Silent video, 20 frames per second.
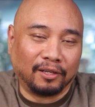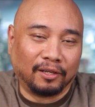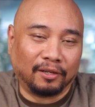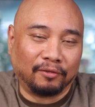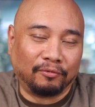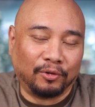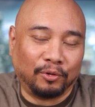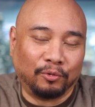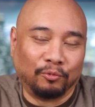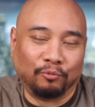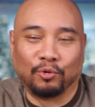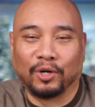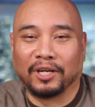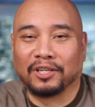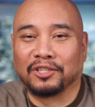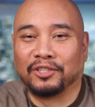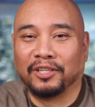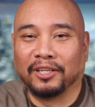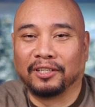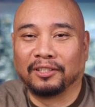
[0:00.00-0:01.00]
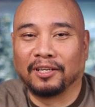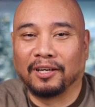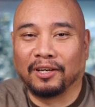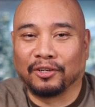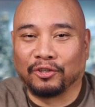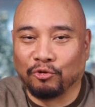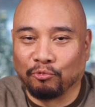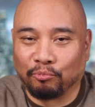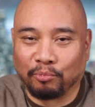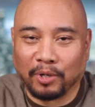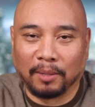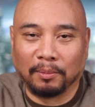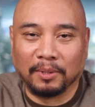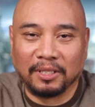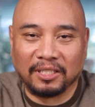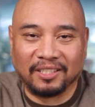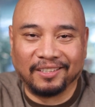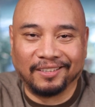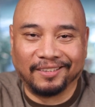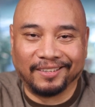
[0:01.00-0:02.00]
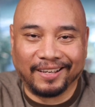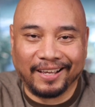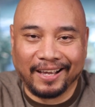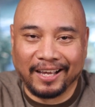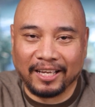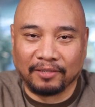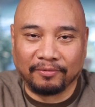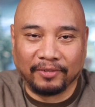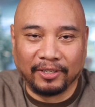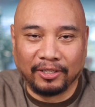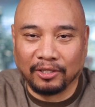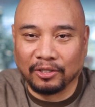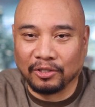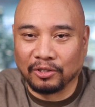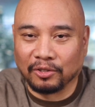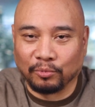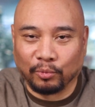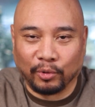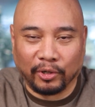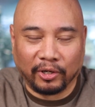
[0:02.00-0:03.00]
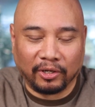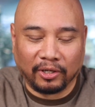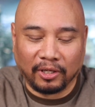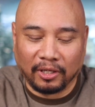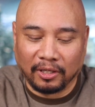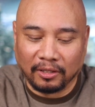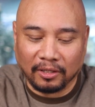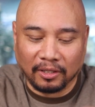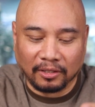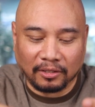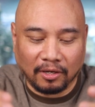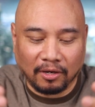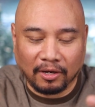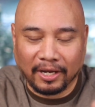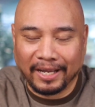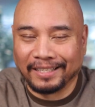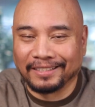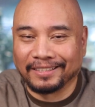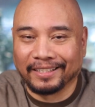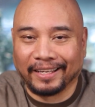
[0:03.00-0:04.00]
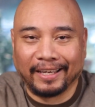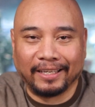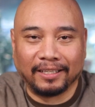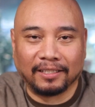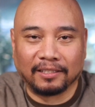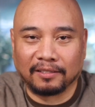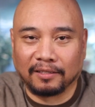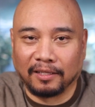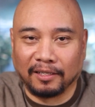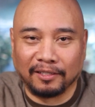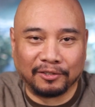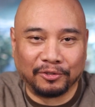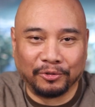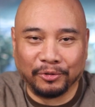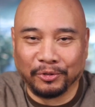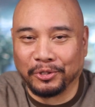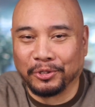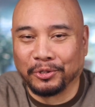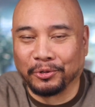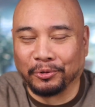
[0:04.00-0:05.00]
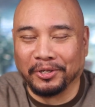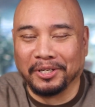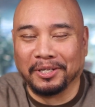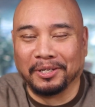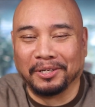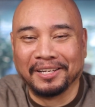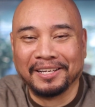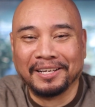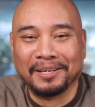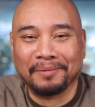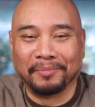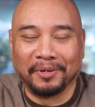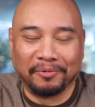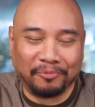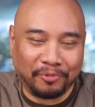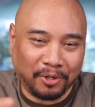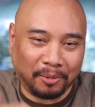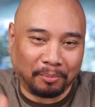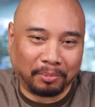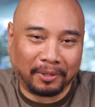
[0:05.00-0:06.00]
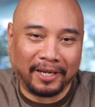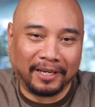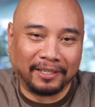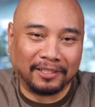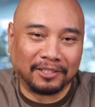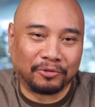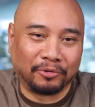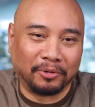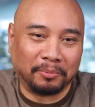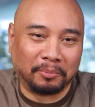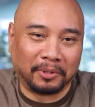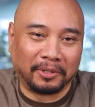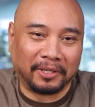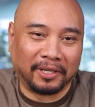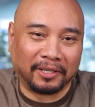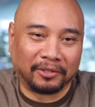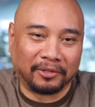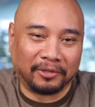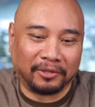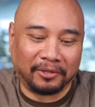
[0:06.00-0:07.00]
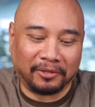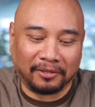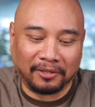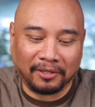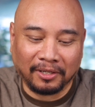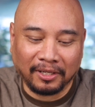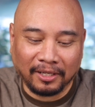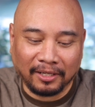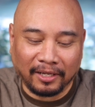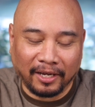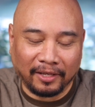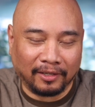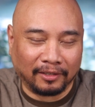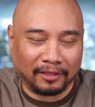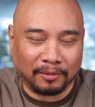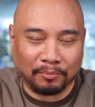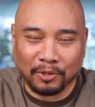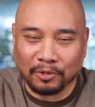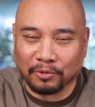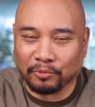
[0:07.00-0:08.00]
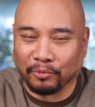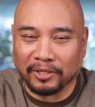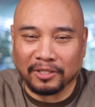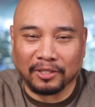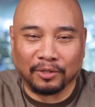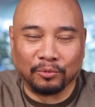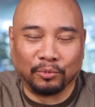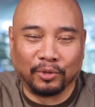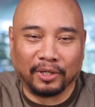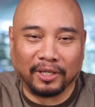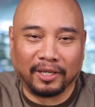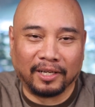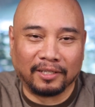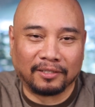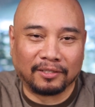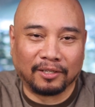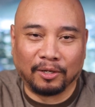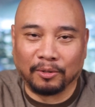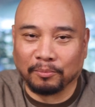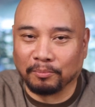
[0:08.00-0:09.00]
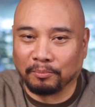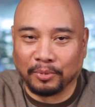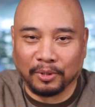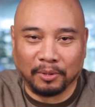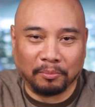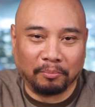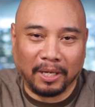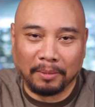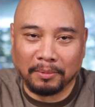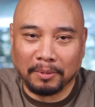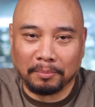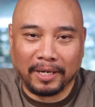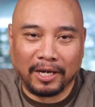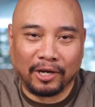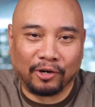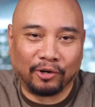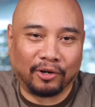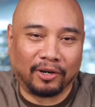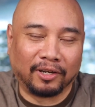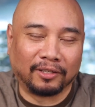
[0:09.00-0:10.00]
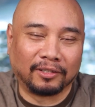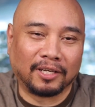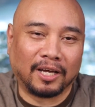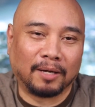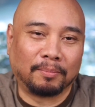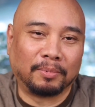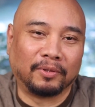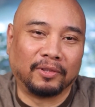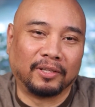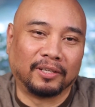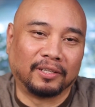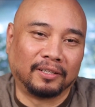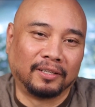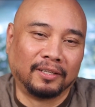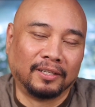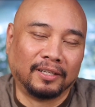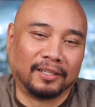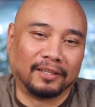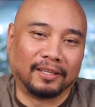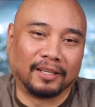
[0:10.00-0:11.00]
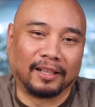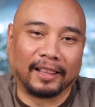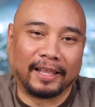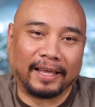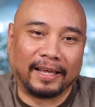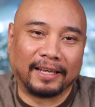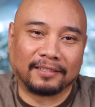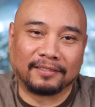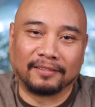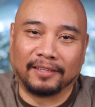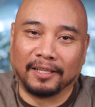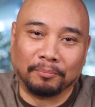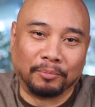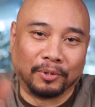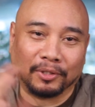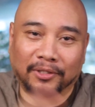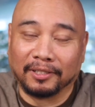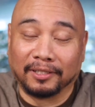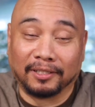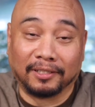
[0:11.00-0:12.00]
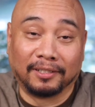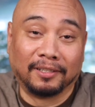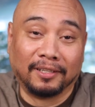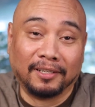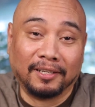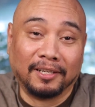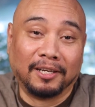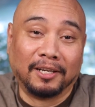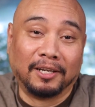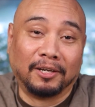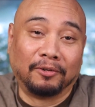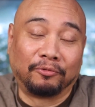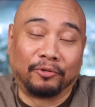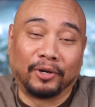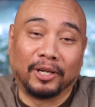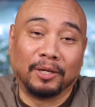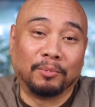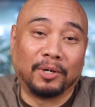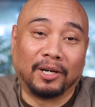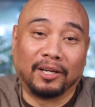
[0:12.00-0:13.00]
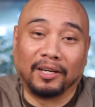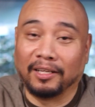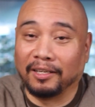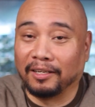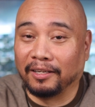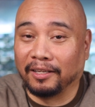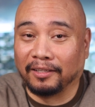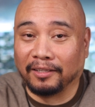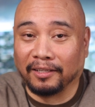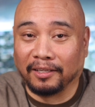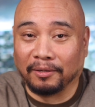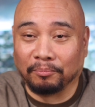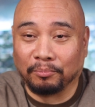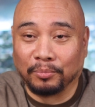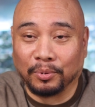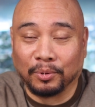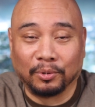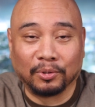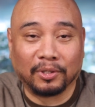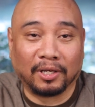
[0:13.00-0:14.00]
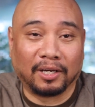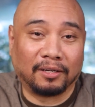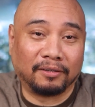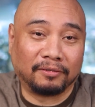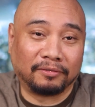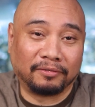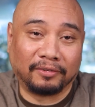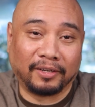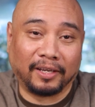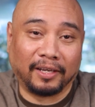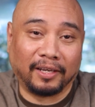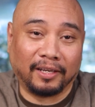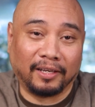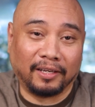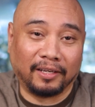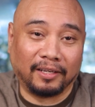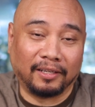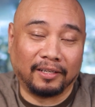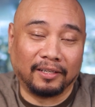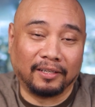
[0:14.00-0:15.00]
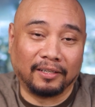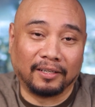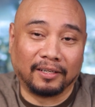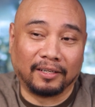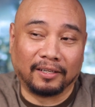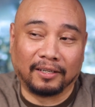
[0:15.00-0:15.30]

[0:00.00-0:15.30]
if you've watched TikTok, you've probably seen the guy's videos where he does all kinds of heinous things to the screen before applying the screen protector. I think the most recent one, I saw him put baby powder on top of the glass, then put the frame on it, and then pulled off a